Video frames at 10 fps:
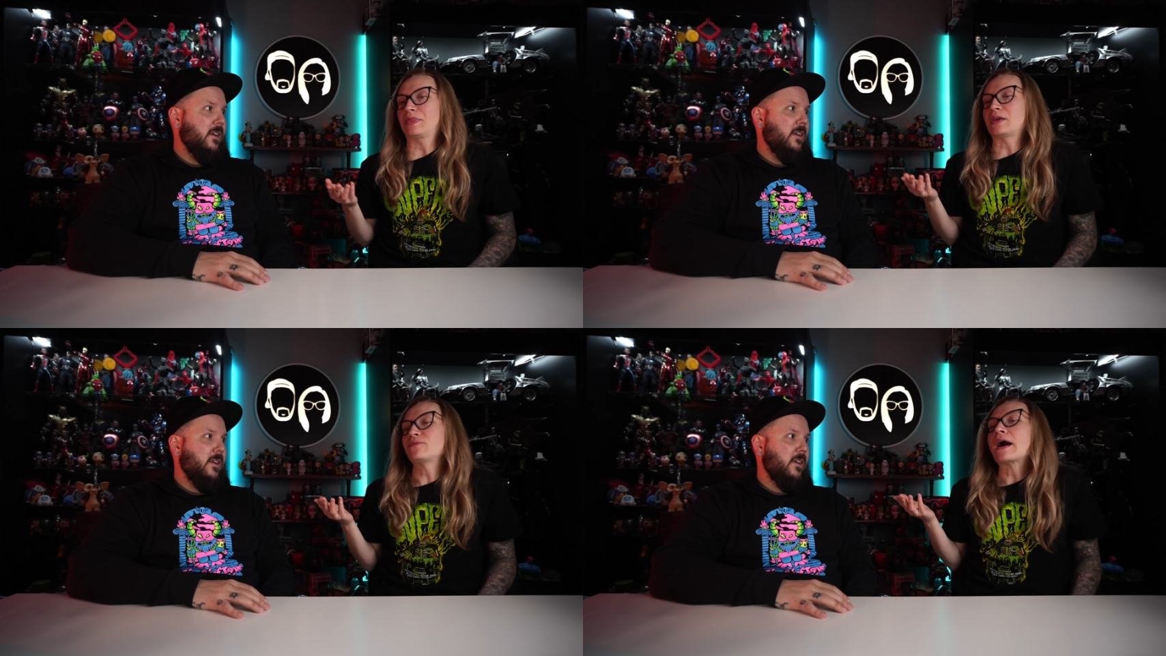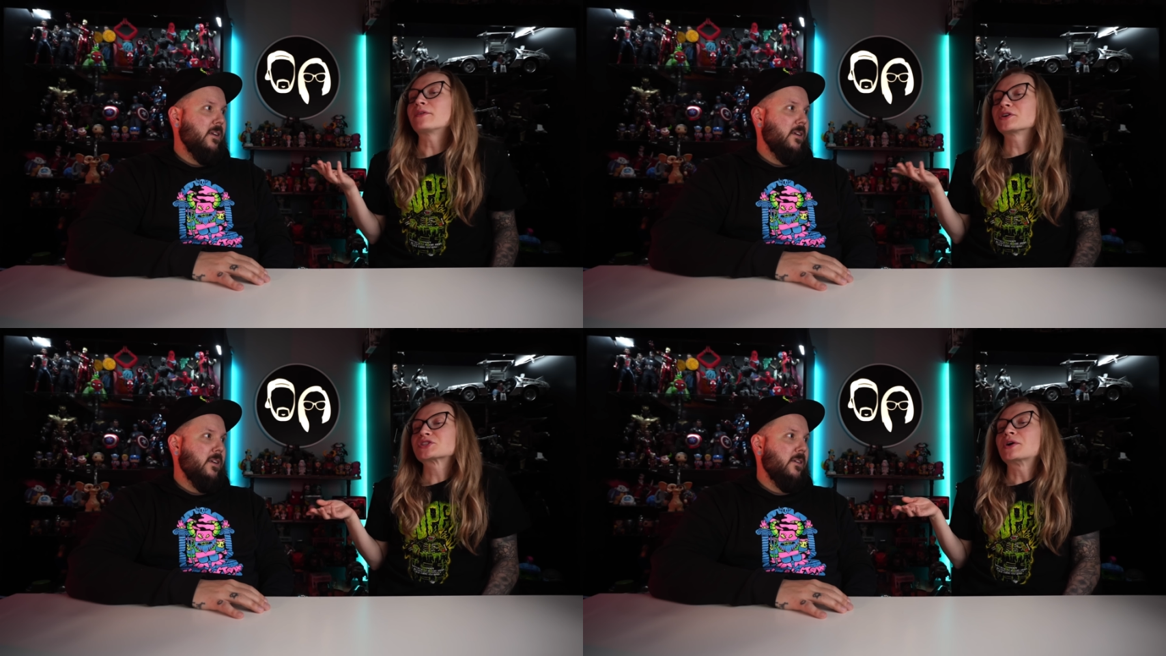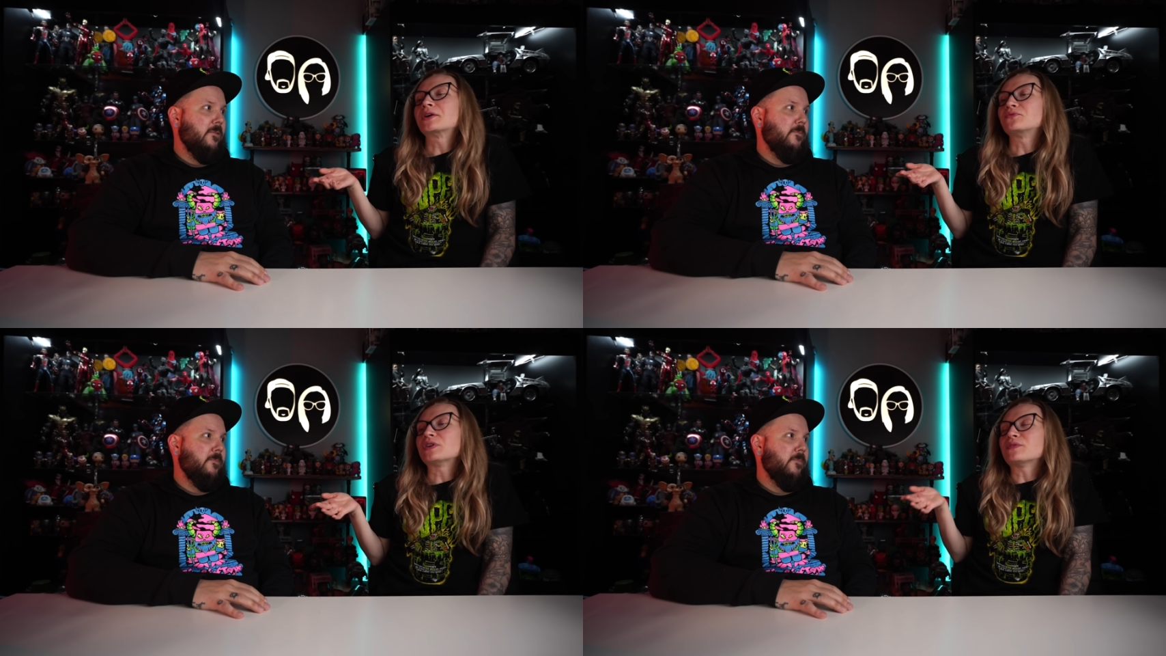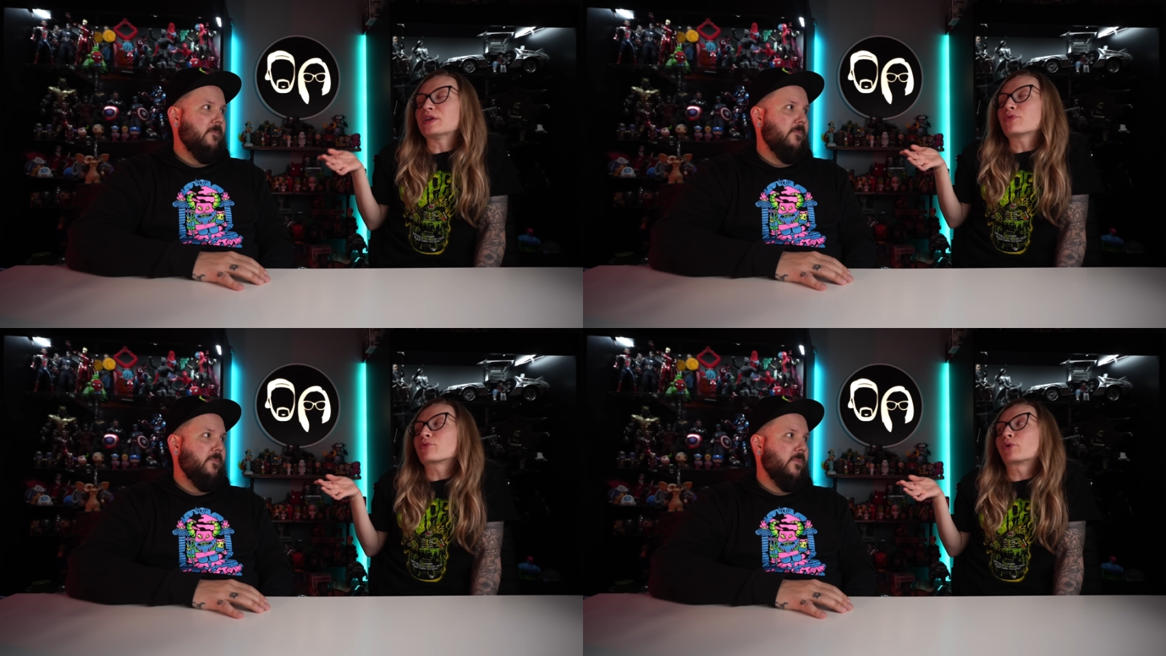Speaker 1: They found us on a VV
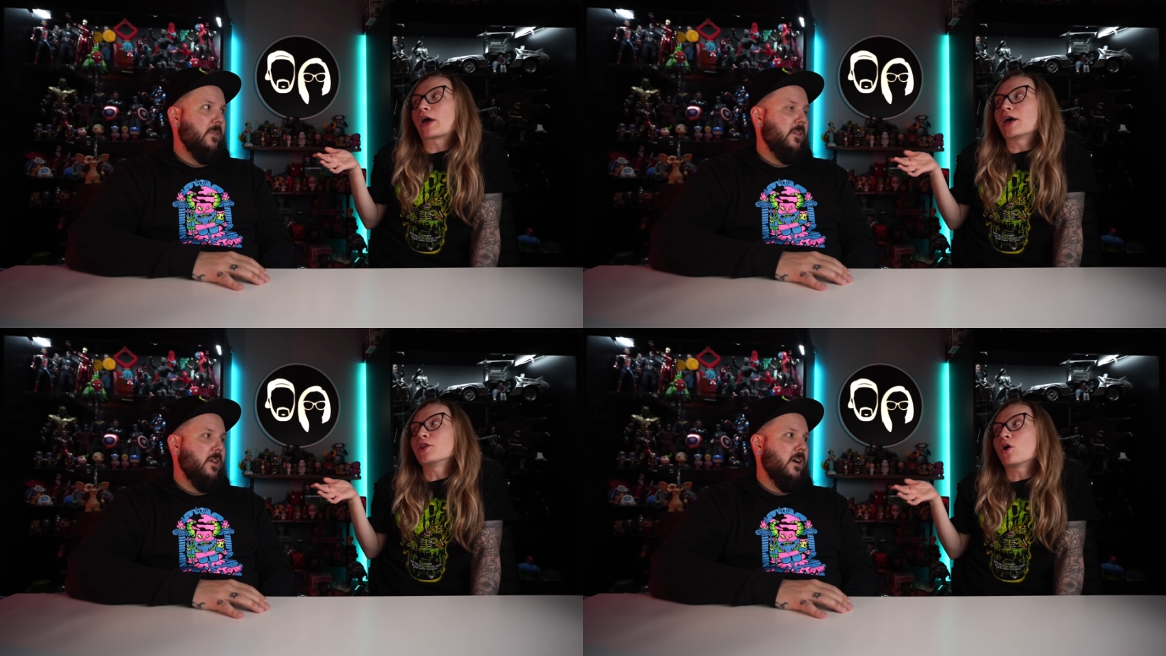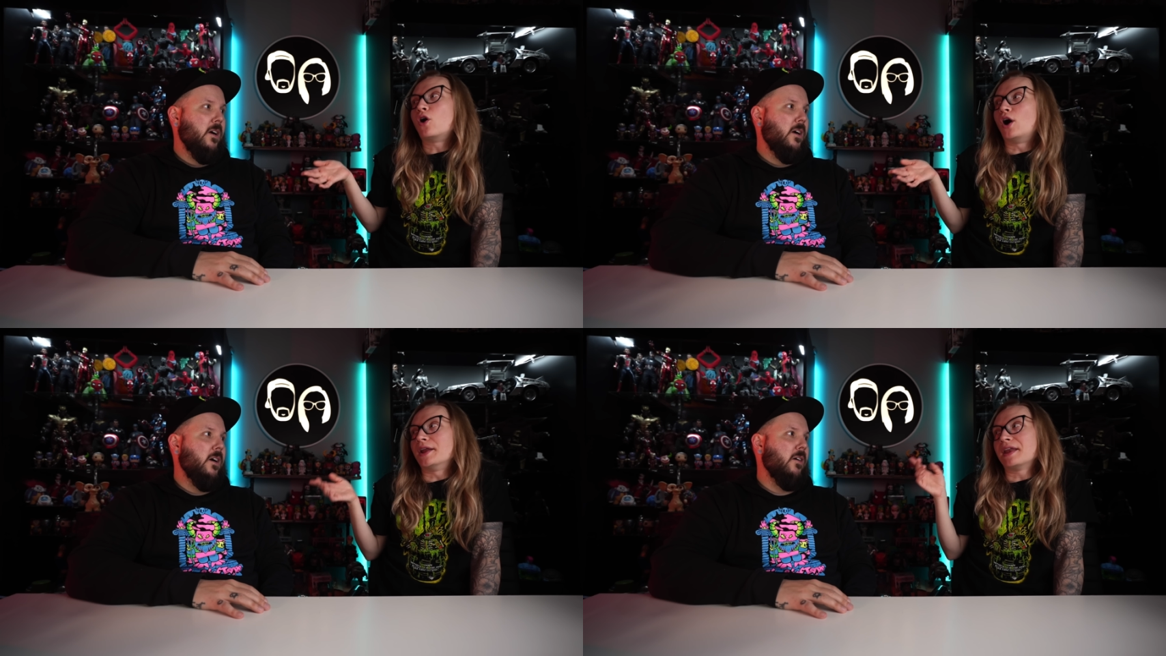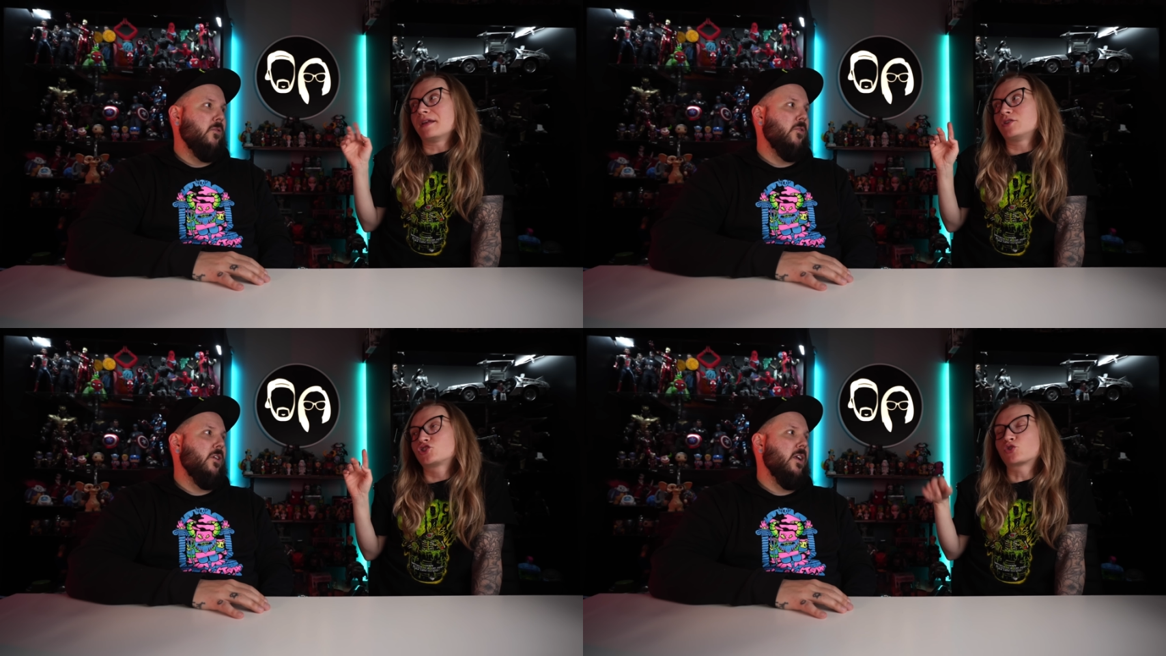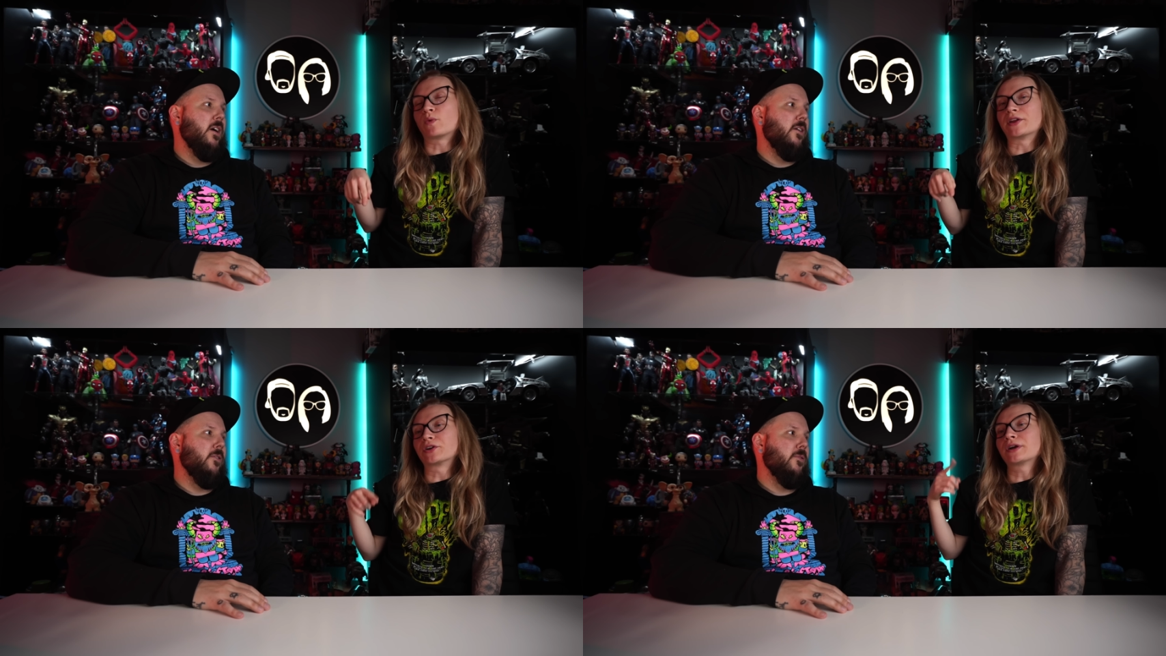thread on
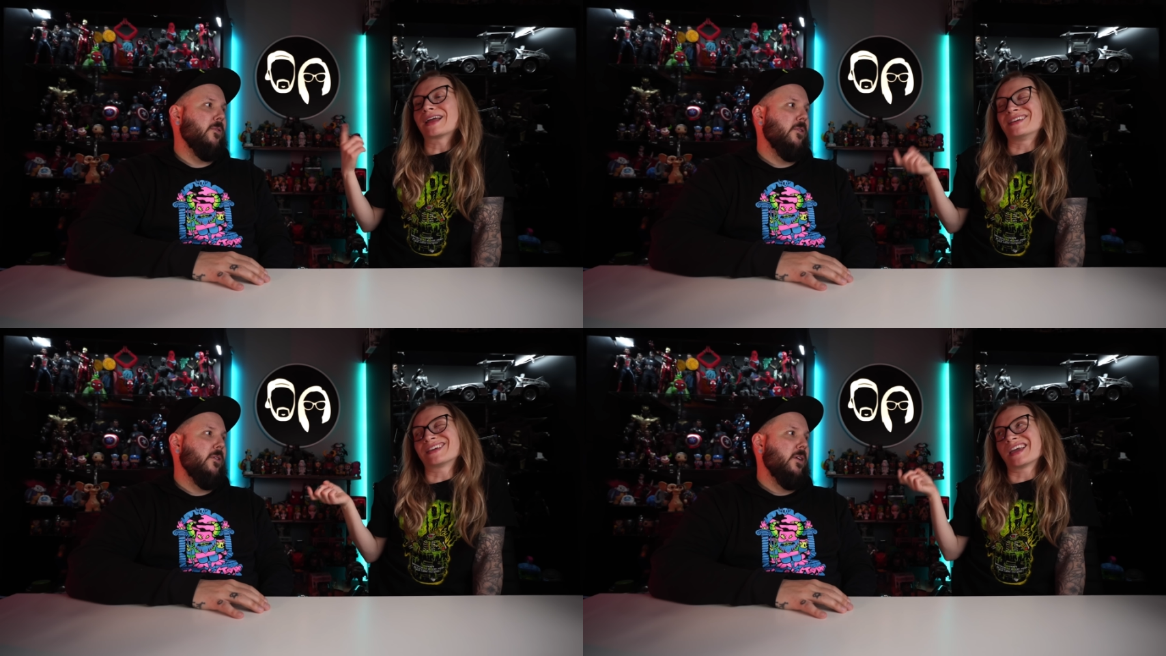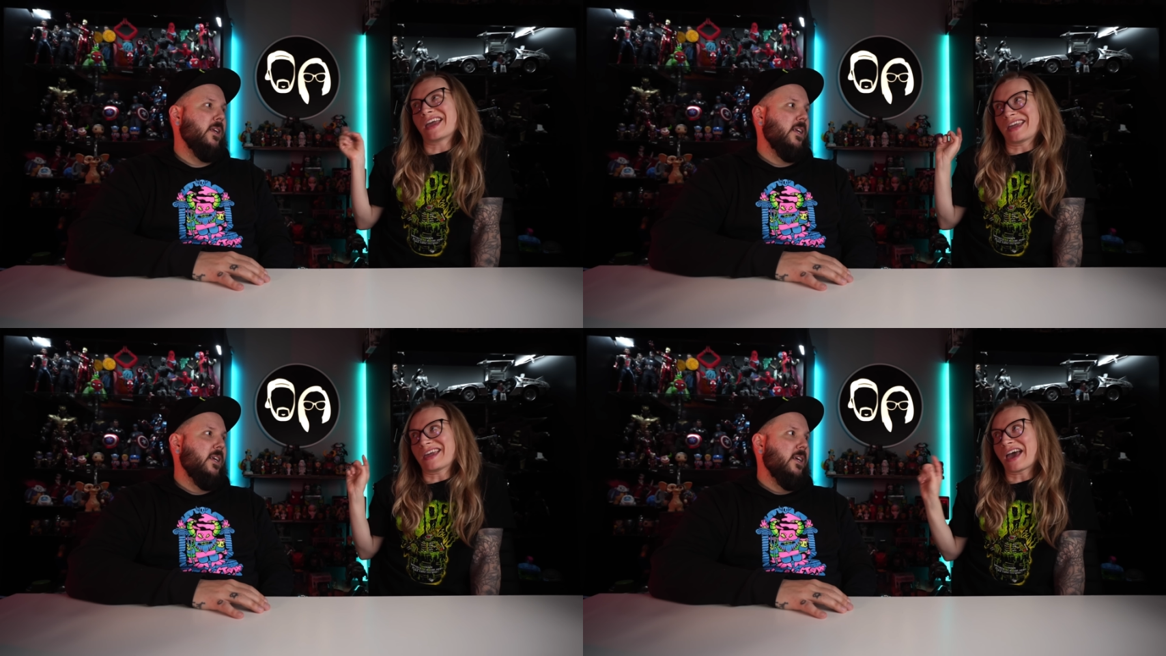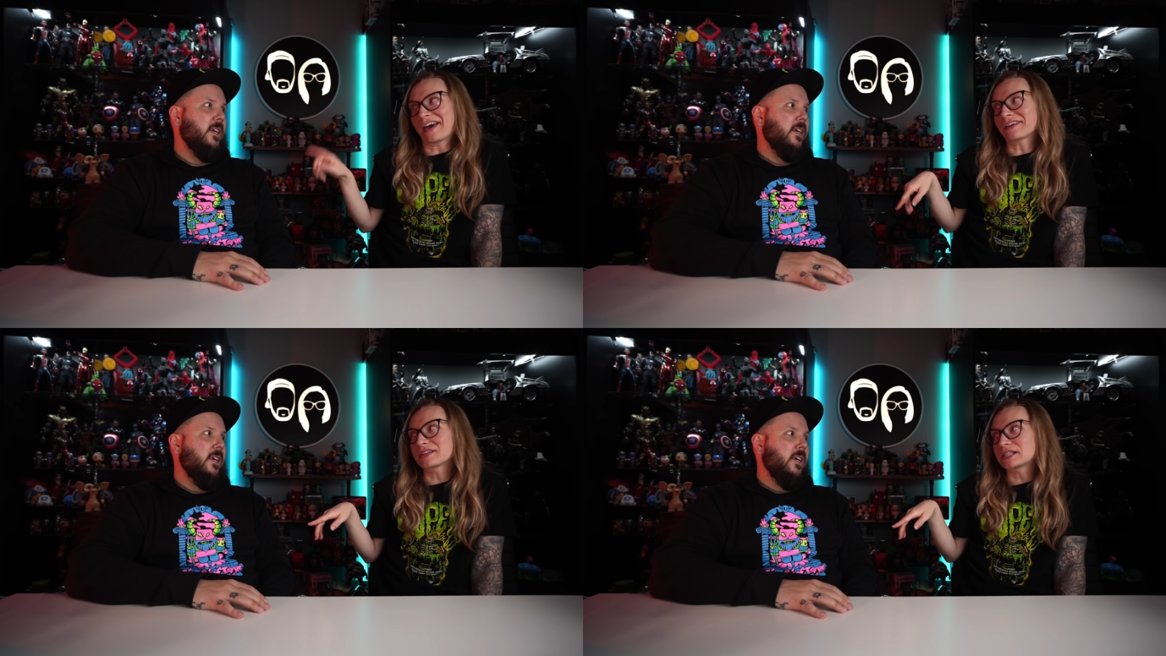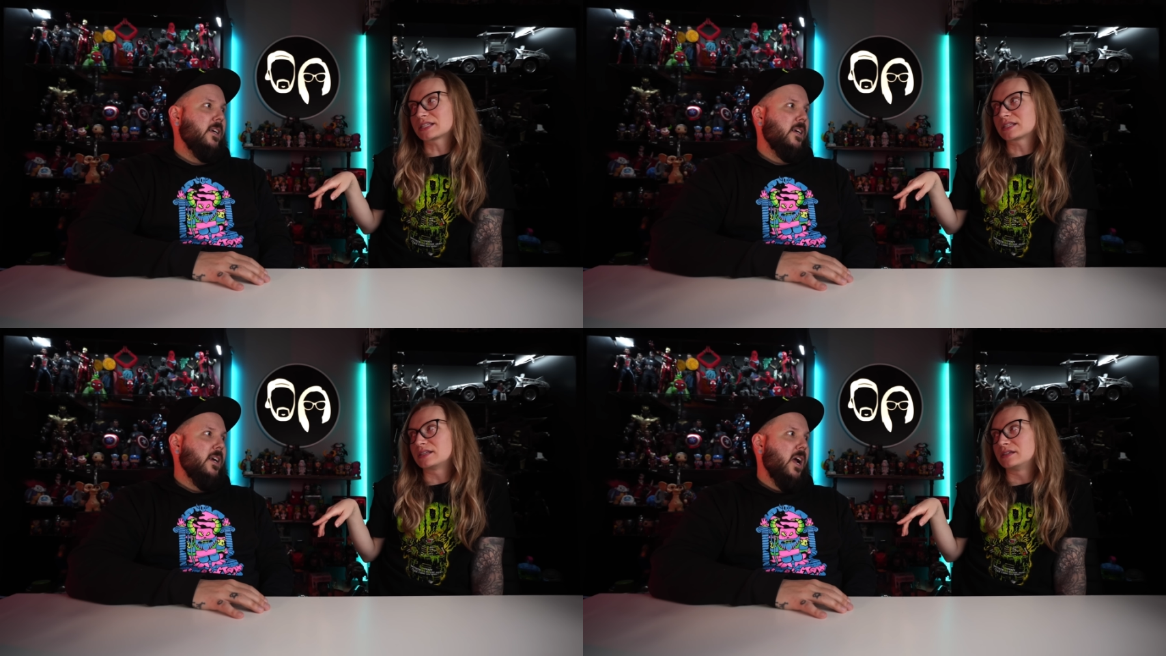Twitter, aka X.